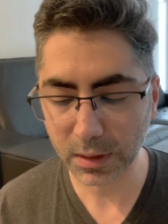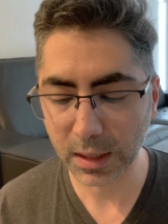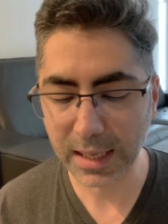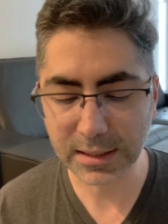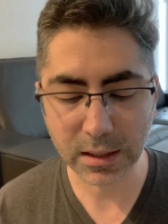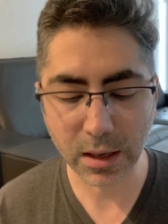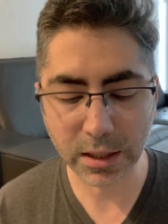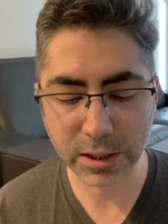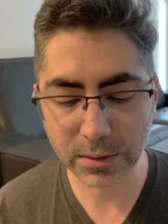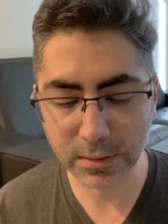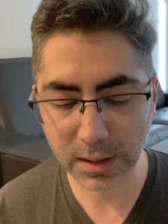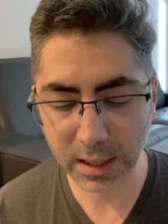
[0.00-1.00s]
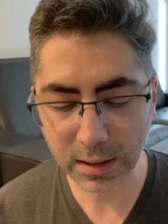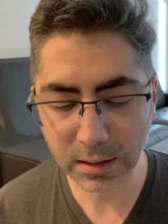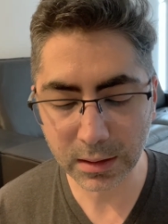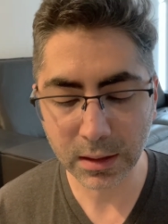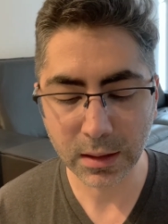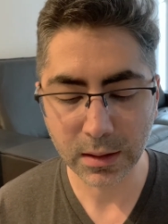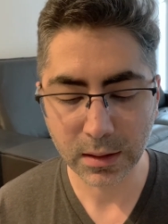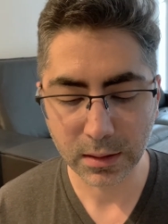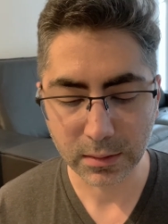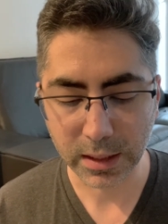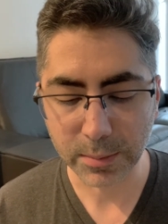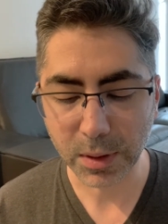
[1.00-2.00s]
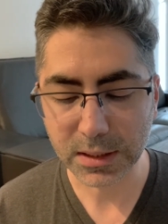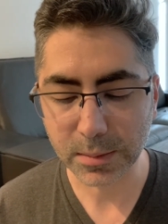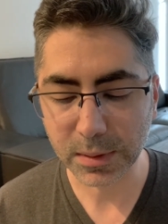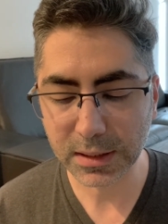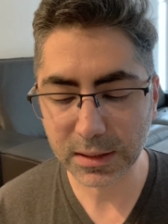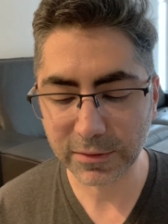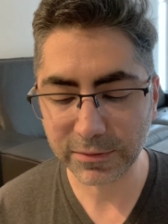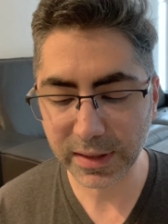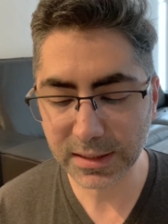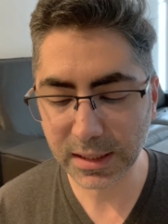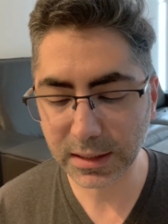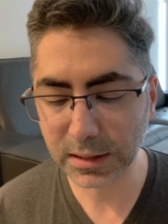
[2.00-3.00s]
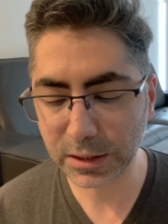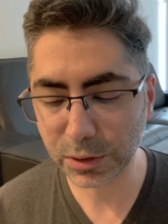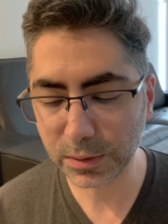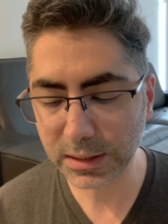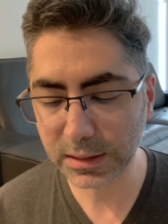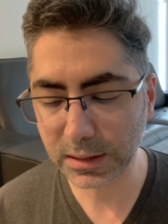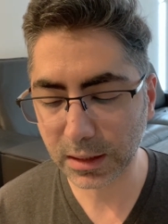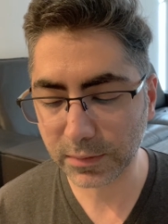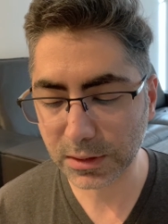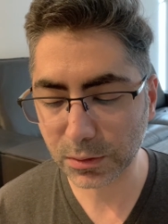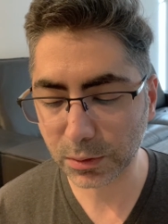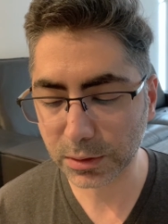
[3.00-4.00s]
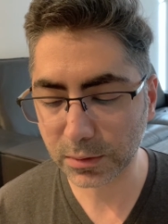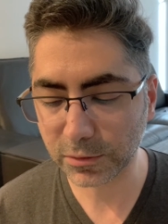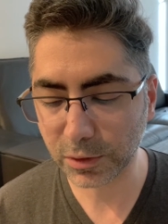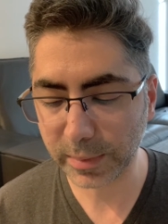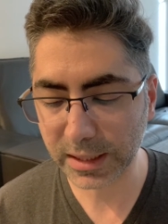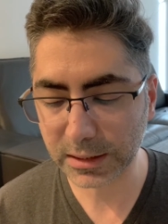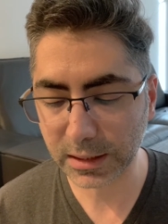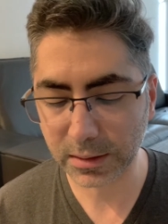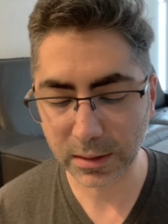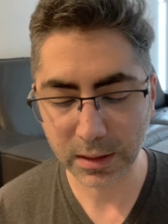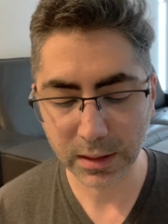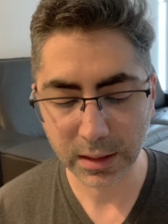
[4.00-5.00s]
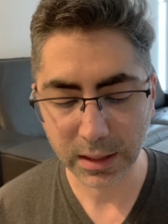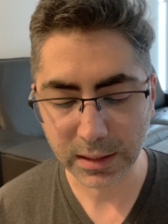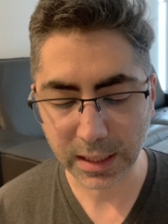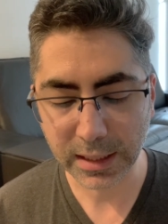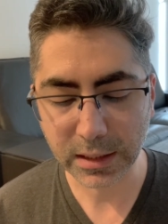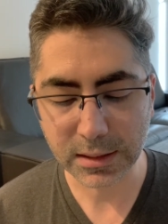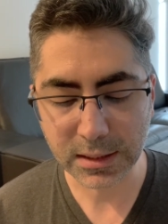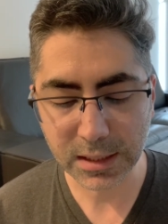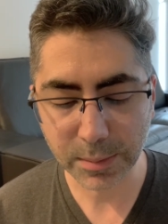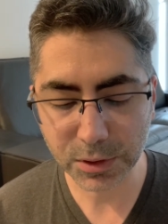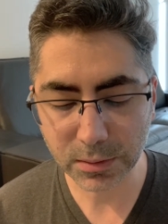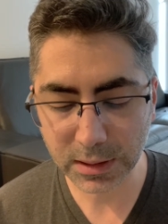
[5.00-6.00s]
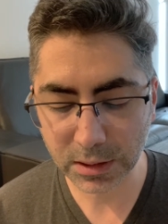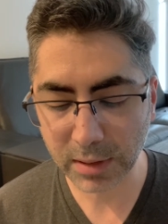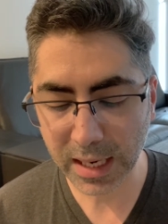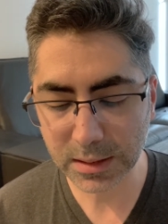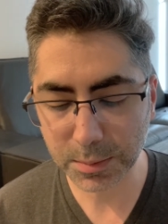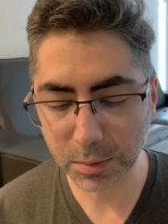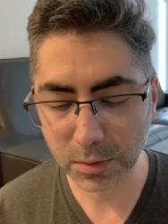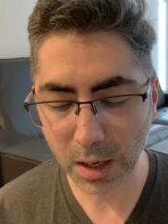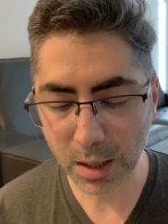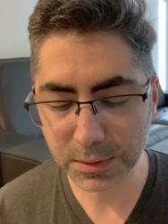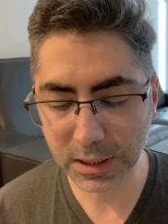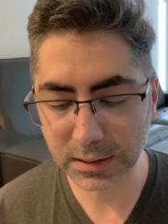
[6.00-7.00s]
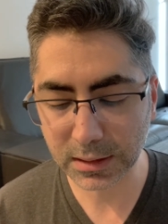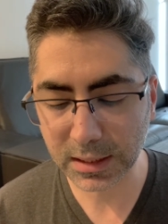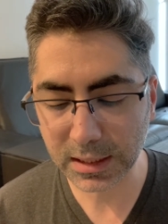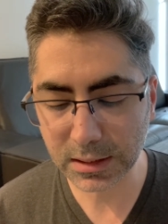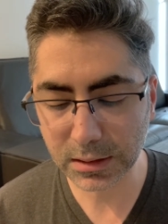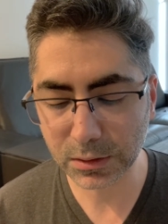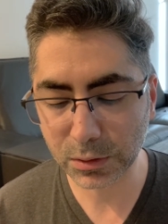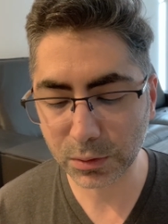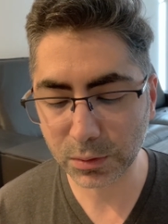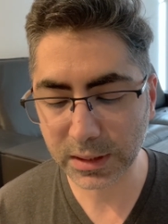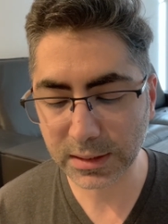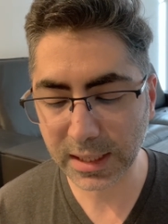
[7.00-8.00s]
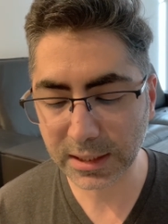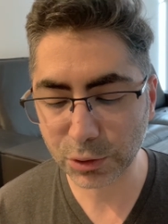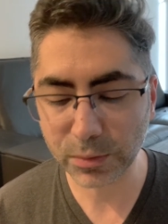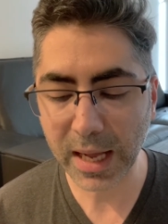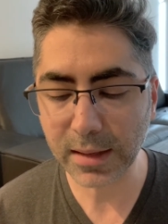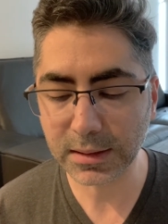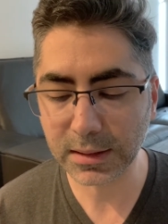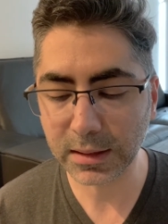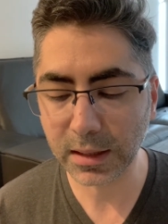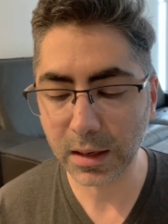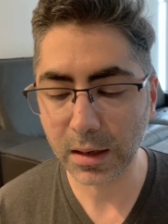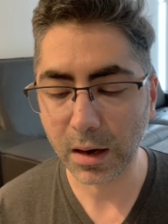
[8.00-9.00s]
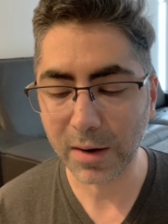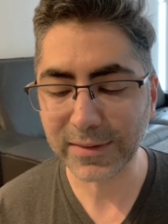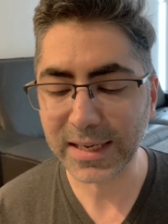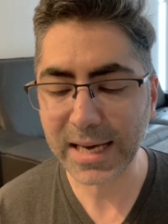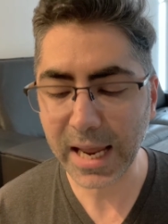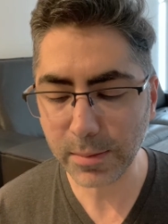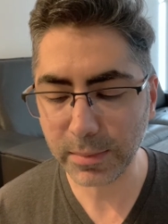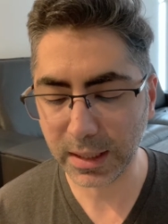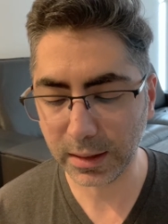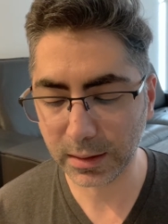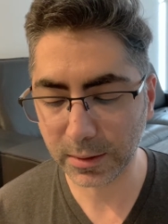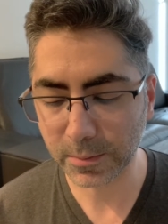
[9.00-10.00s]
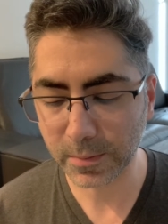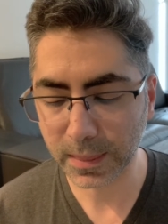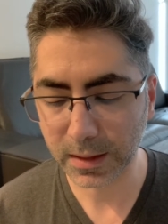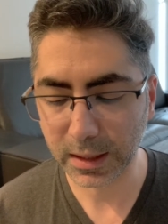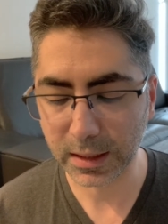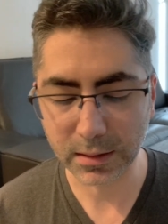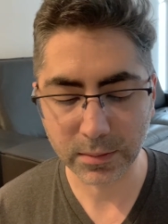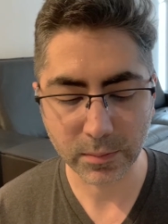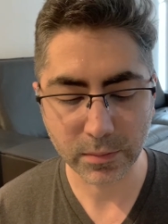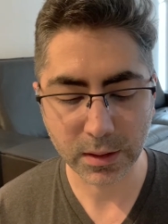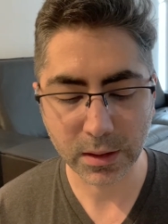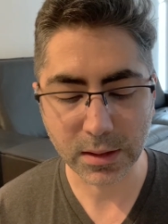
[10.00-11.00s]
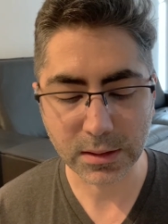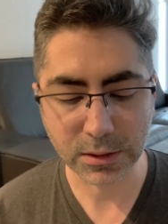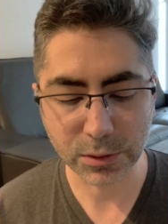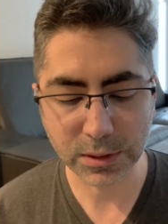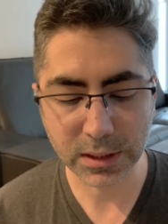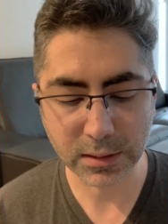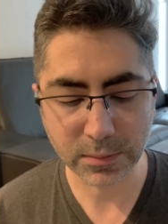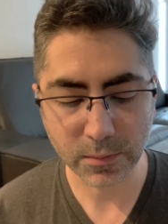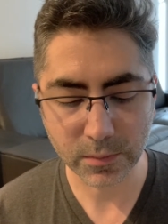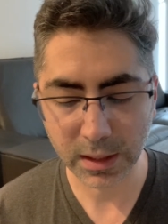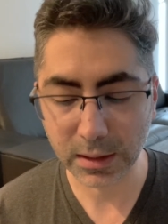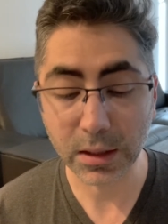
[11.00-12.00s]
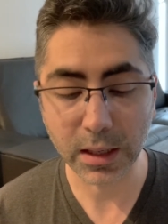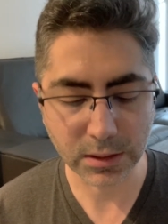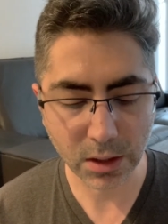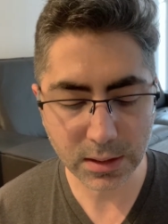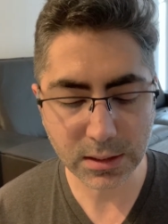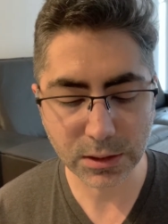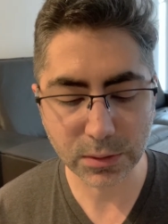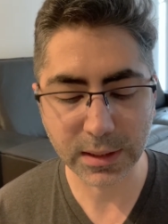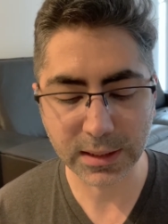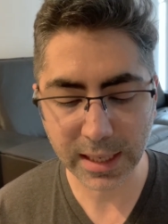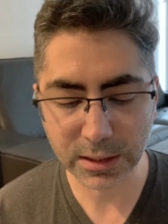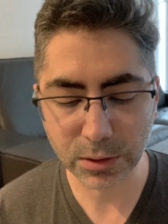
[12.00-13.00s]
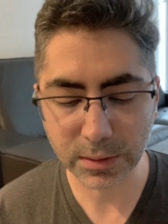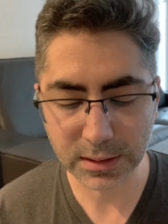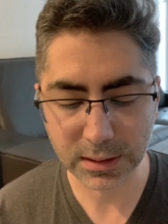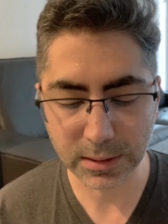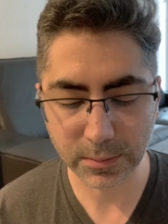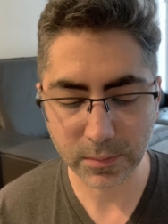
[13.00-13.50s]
As I argue there, the impossibility of fixing the unity of a social formation in any conceptually graspable object leads to the centrality of naming in constituting that unity.